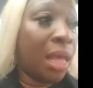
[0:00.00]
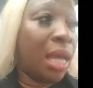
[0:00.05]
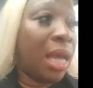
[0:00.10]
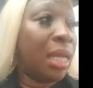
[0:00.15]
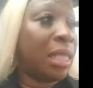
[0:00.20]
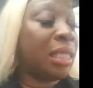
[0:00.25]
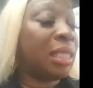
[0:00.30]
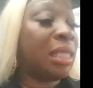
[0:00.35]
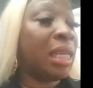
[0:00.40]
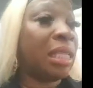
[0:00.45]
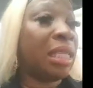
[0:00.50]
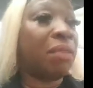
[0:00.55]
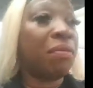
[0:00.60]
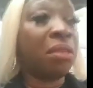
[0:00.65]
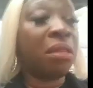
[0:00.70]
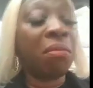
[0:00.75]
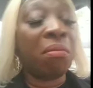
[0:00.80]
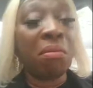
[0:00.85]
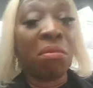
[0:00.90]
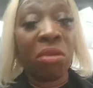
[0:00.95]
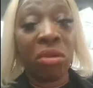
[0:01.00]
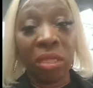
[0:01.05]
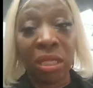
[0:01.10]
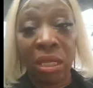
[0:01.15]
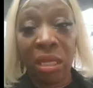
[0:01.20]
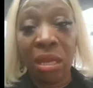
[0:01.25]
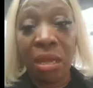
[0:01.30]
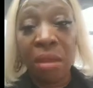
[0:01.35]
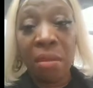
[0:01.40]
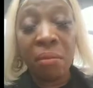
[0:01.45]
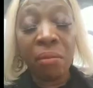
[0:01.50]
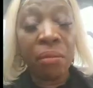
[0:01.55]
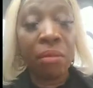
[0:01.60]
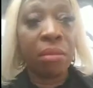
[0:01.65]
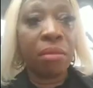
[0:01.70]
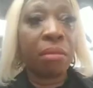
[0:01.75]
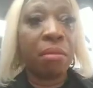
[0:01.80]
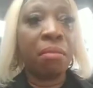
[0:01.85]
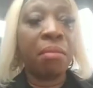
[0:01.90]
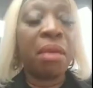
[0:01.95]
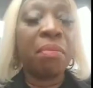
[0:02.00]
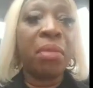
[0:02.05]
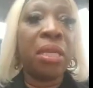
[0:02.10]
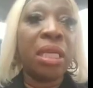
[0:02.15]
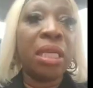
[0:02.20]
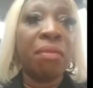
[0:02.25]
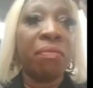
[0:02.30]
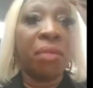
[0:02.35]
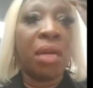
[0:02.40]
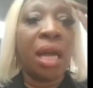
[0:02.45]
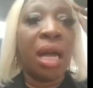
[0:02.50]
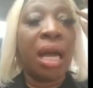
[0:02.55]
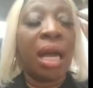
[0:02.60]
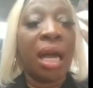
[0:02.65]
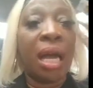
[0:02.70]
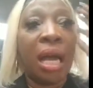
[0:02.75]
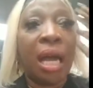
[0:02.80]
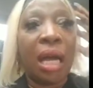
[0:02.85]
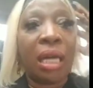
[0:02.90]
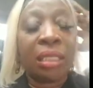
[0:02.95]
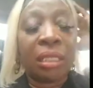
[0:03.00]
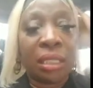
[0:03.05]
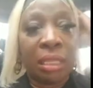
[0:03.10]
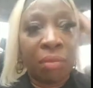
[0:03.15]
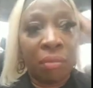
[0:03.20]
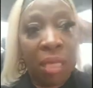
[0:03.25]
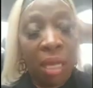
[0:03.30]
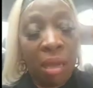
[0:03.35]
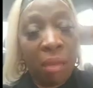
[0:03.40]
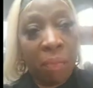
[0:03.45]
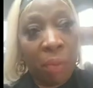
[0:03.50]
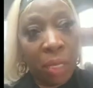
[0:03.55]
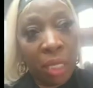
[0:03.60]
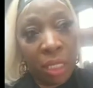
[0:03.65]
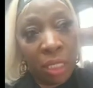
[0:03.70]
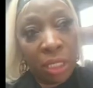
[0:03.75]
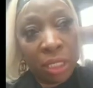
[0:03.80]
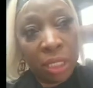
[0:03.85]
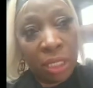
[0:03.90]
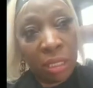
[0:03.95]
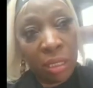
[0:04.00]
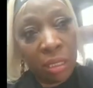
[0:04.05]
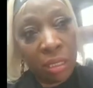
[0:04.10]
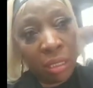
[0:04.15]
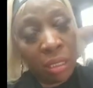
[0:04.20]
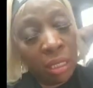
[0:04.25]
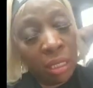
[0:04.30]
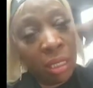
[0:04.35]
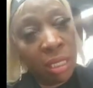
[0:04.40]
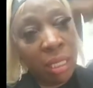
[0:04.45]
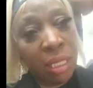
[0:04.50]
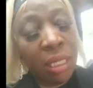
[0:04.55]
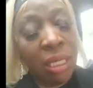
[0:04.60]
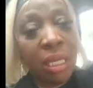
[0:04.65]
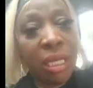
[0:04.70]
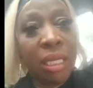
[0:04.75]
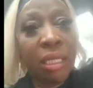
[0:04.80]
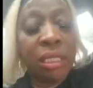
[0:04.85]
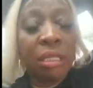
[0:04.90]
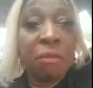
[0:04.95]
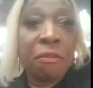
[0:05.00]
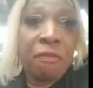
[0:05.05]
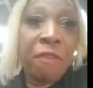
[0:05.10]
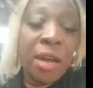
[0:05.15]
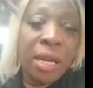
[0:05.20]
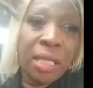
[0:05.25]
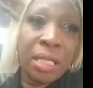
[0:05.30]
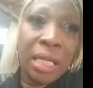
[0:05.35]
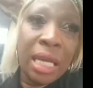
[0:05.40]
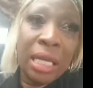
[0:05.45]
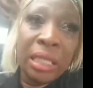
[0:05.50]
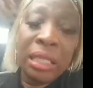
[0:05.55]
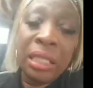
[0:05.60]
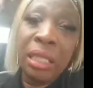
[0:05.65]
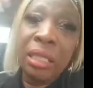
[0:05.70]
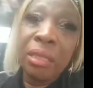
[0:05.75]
And it's not even the money that me even accept the apology. It's the fact that